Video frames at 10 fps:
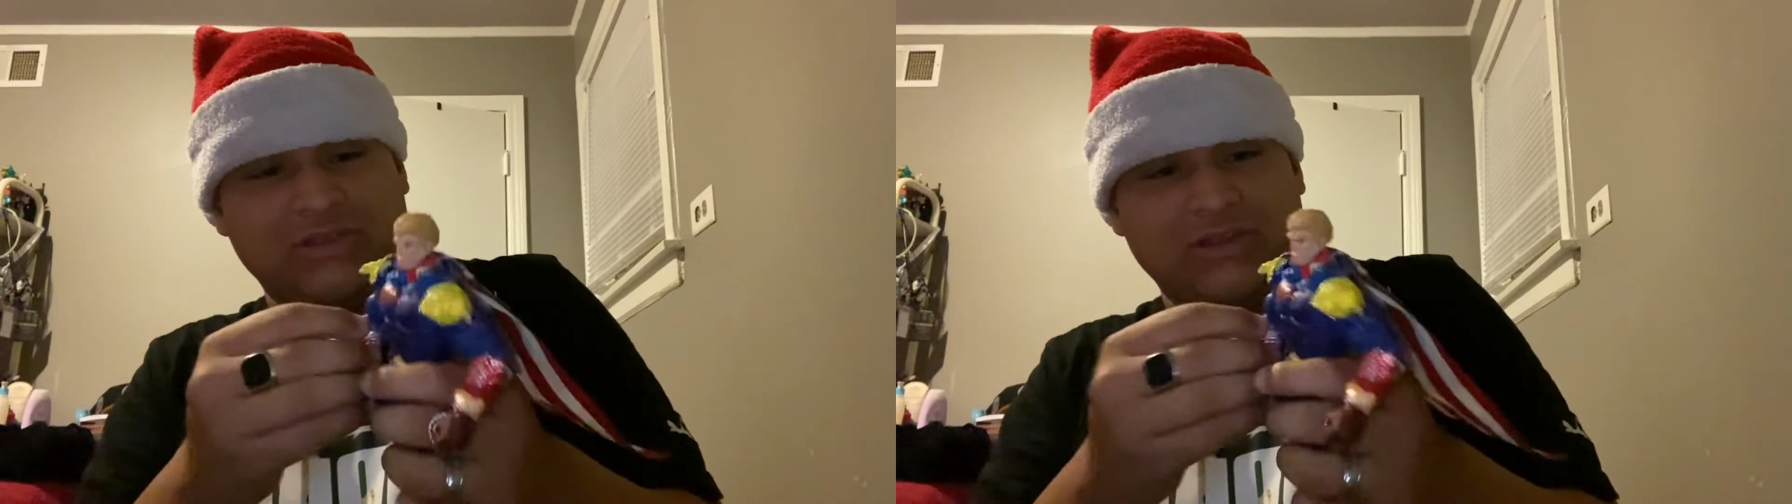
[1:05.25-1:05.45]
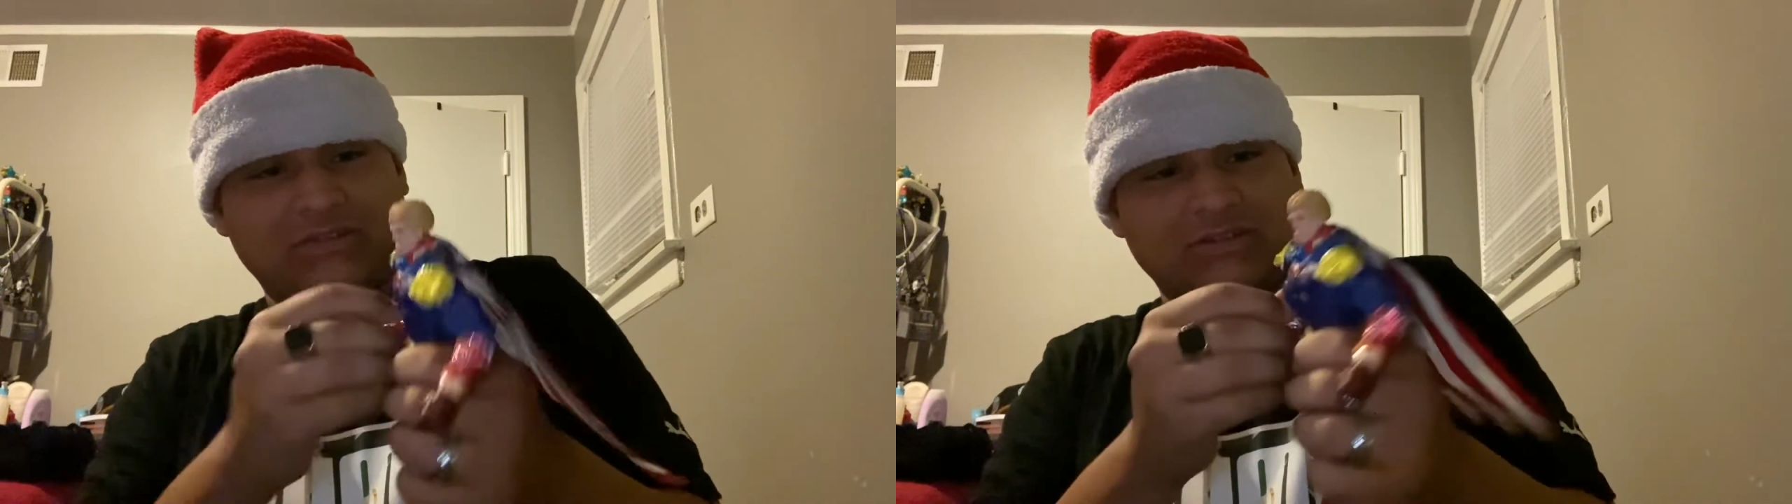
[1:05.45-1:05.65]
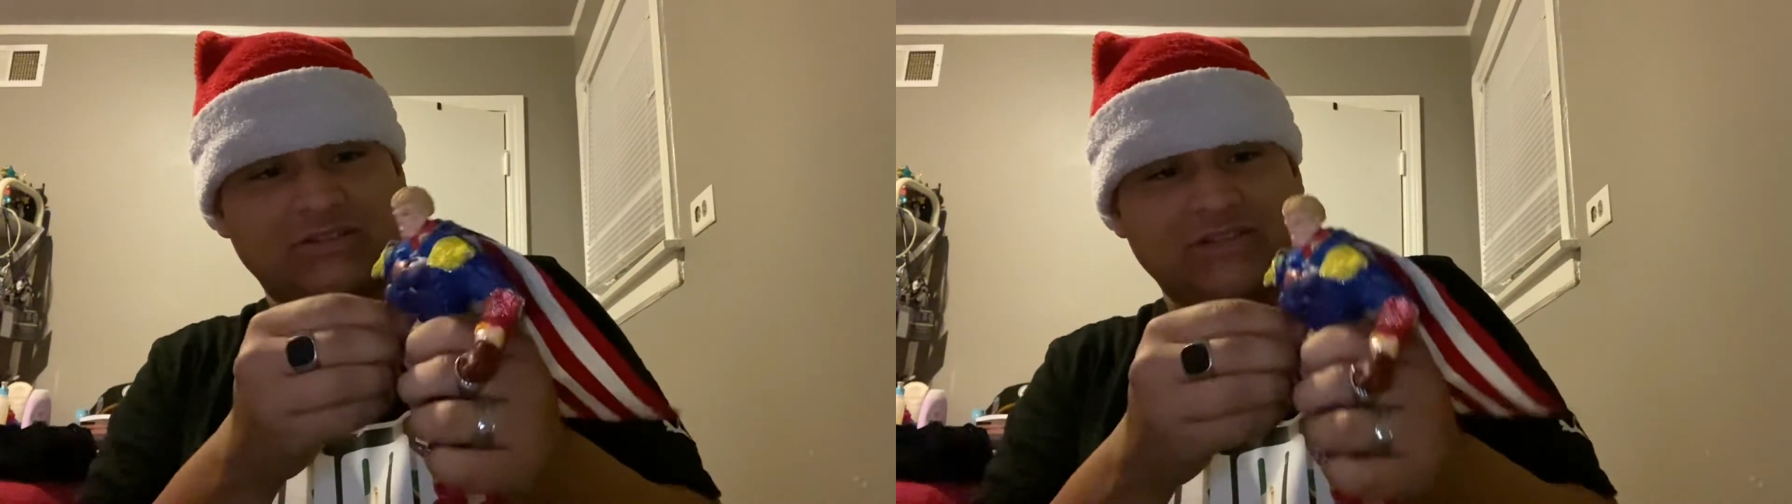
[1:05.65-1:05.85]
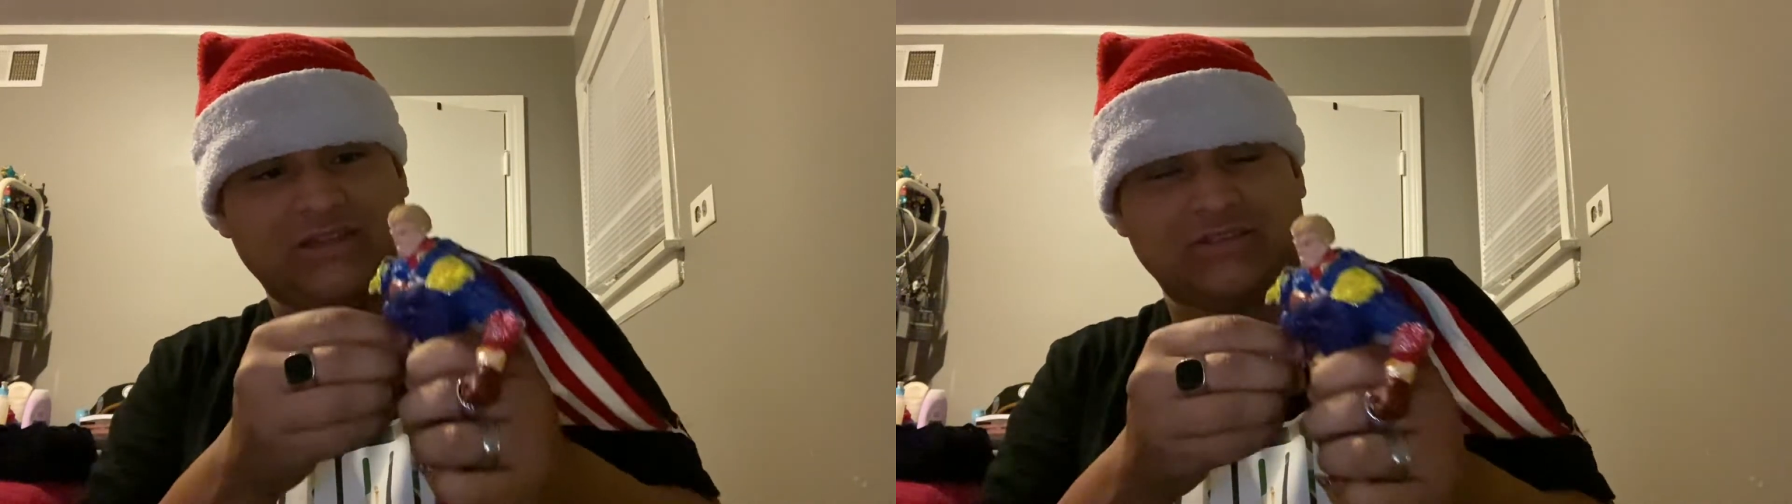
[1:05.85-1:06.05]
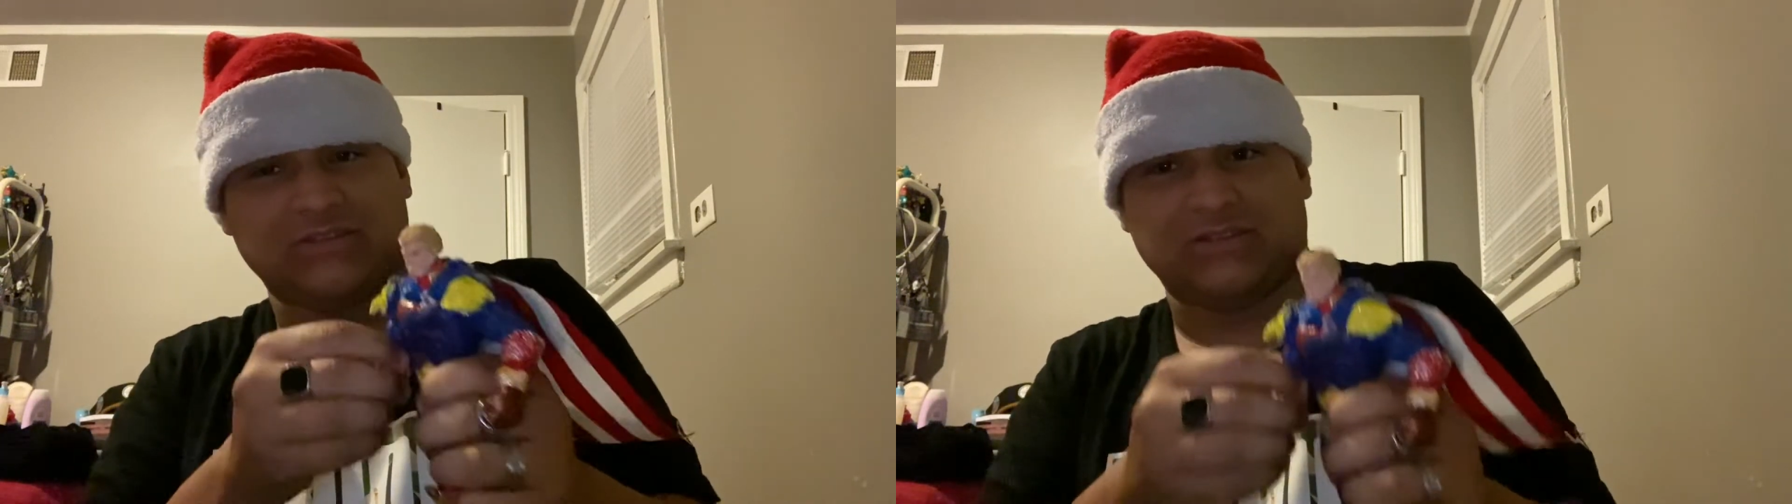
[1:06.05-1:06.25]
characters
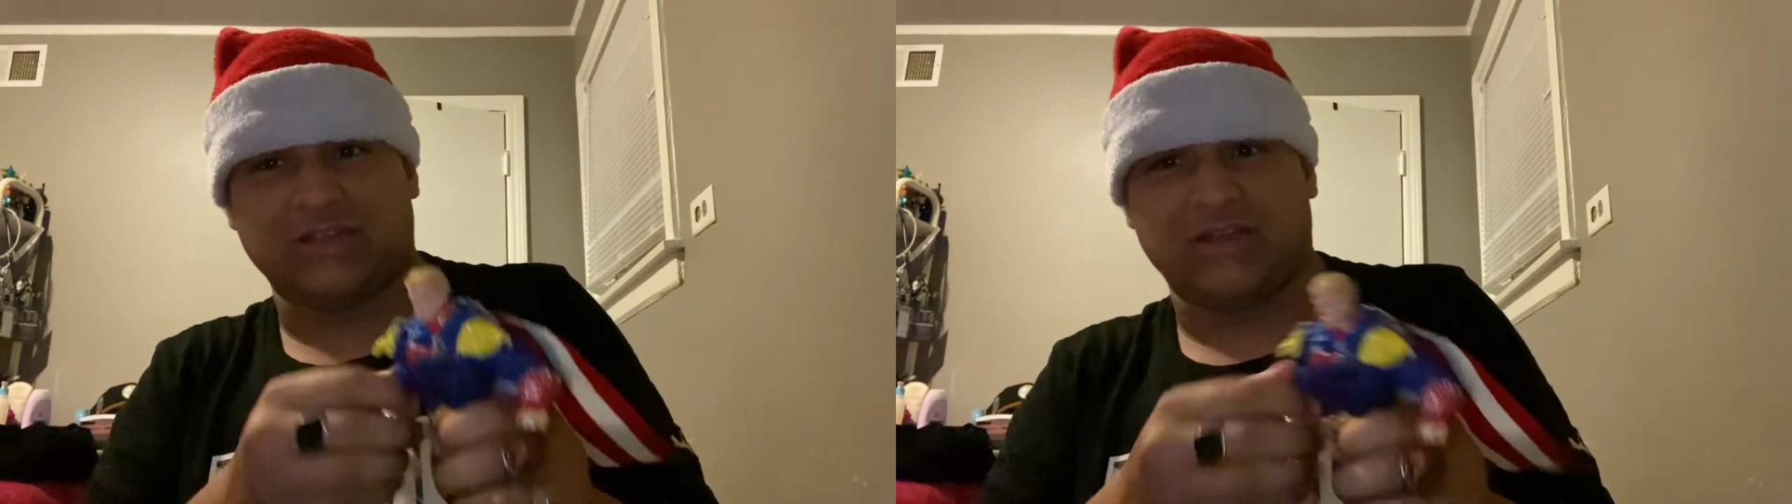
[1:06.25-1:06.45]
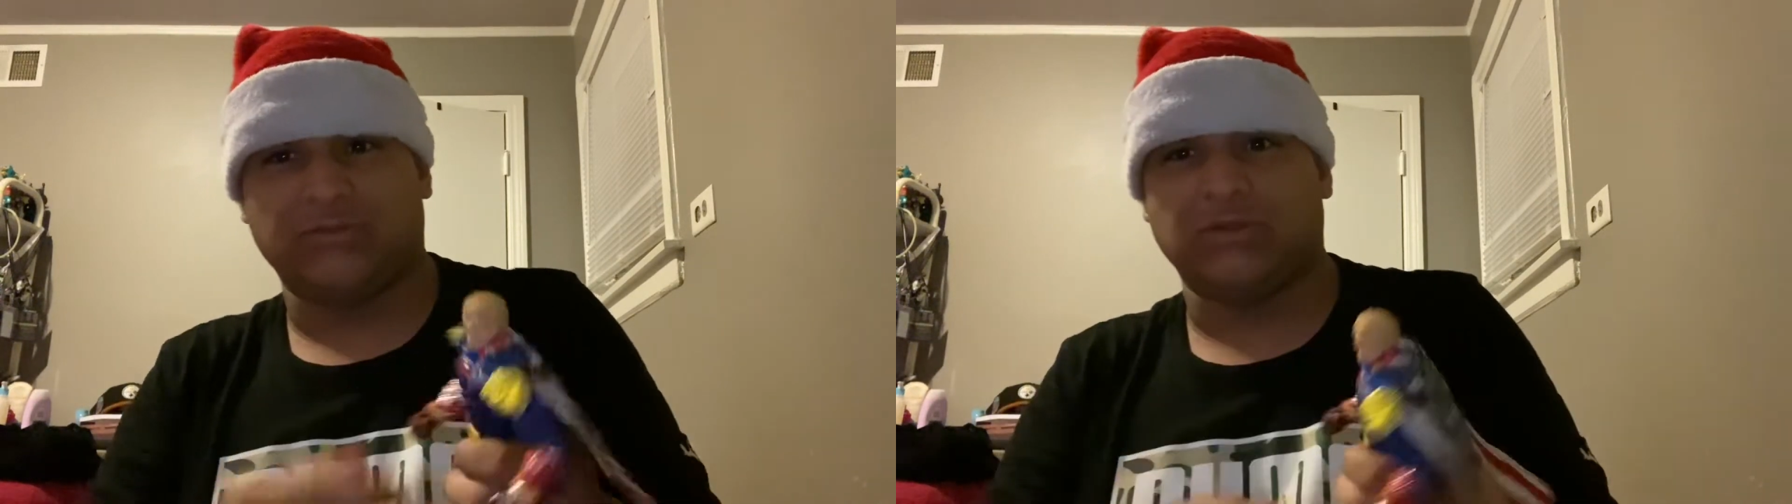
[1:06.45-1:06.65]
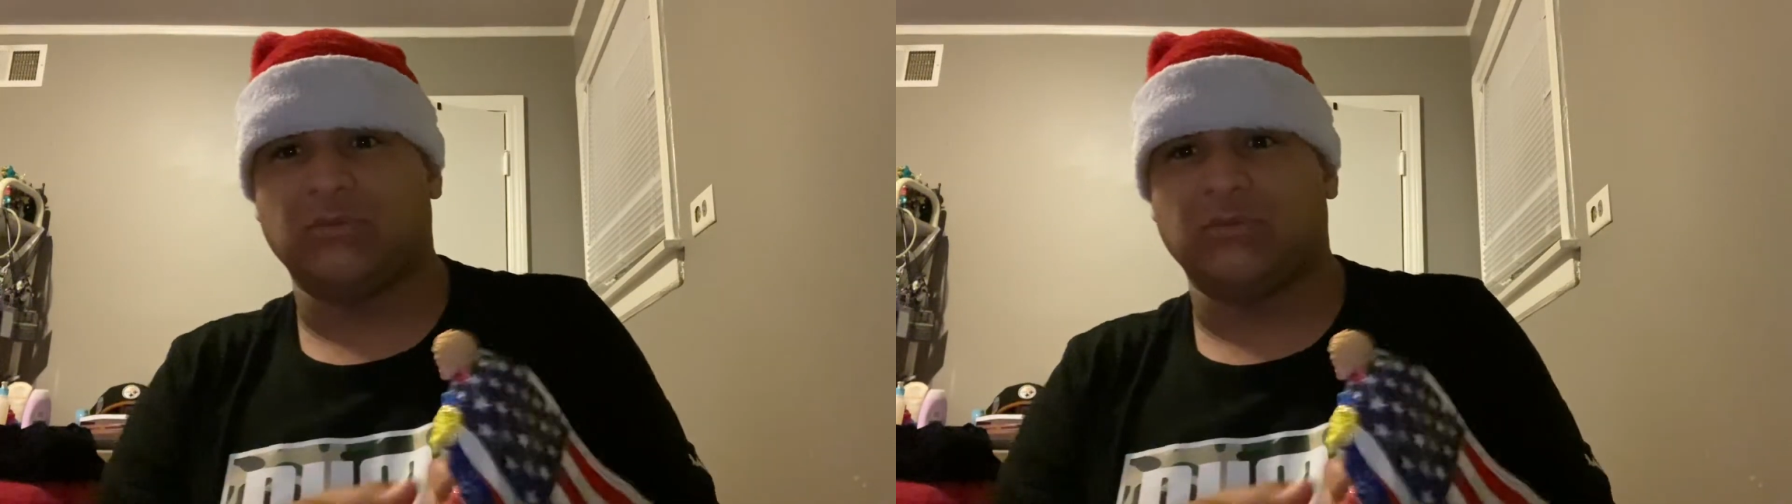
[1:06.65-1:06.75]
that he's definitely